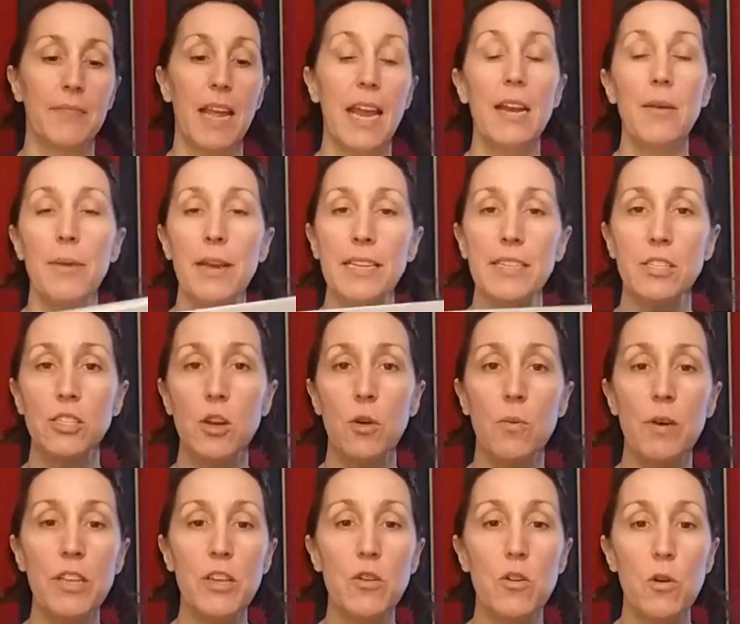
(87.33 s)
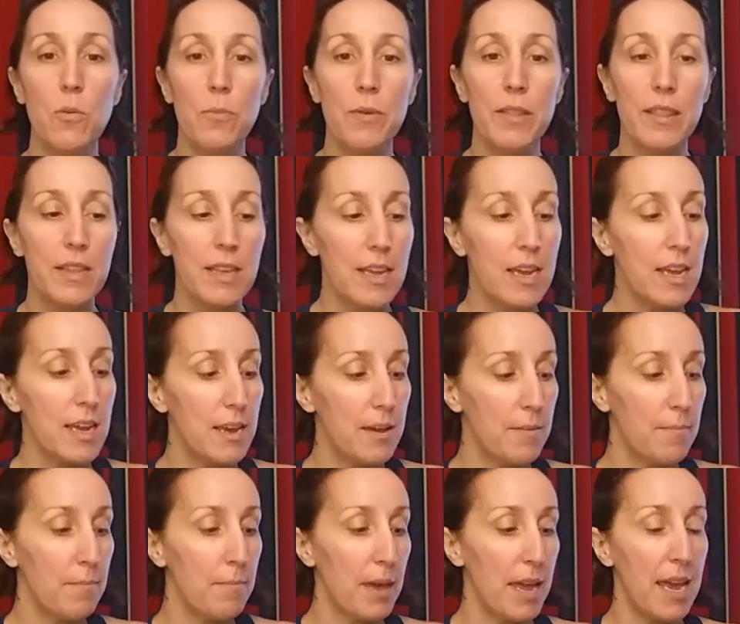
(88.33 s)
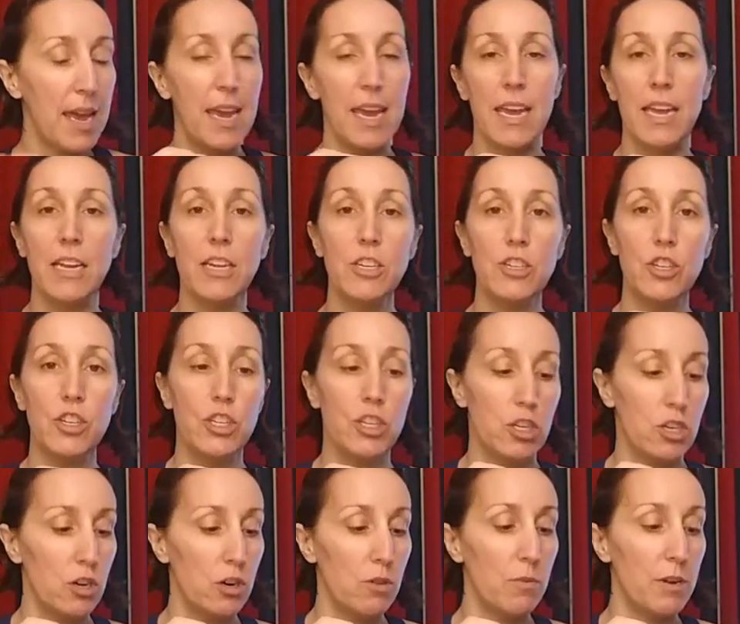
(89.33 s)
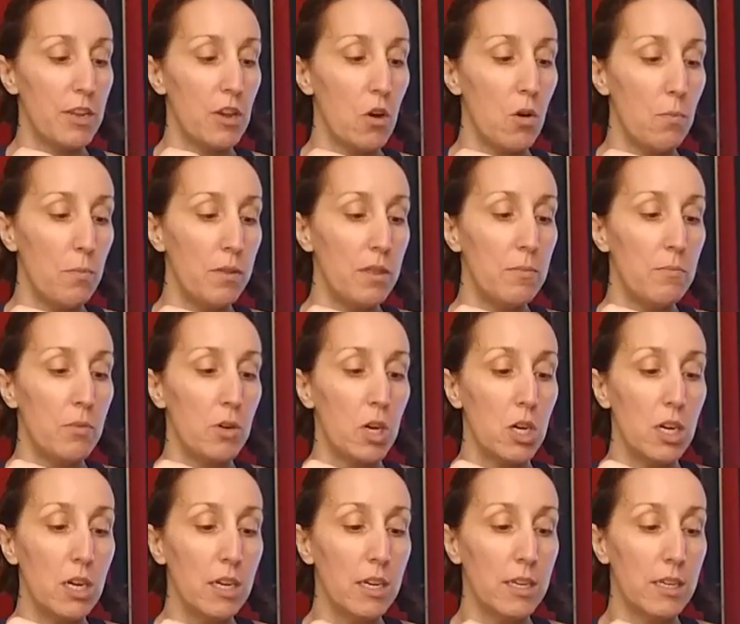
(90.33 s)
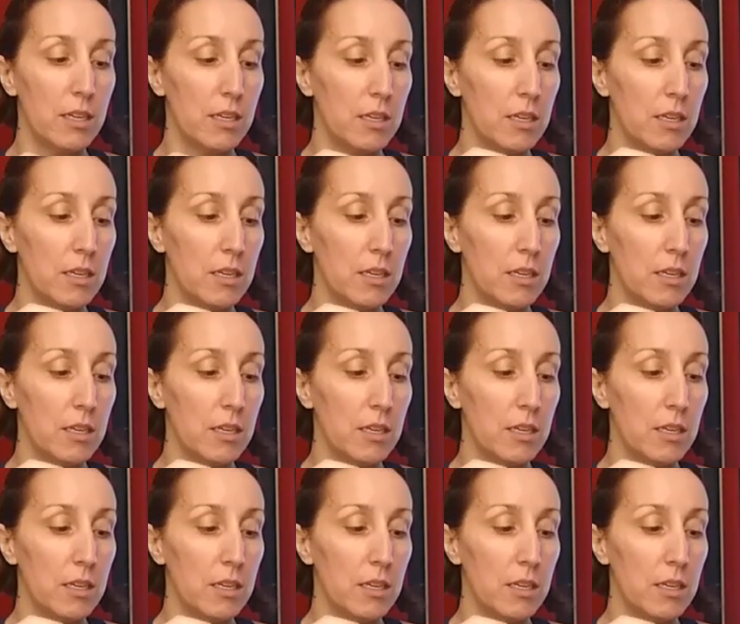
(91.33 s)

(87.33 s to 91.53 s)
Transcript: Anyway, so when you open the page, or when you open the book,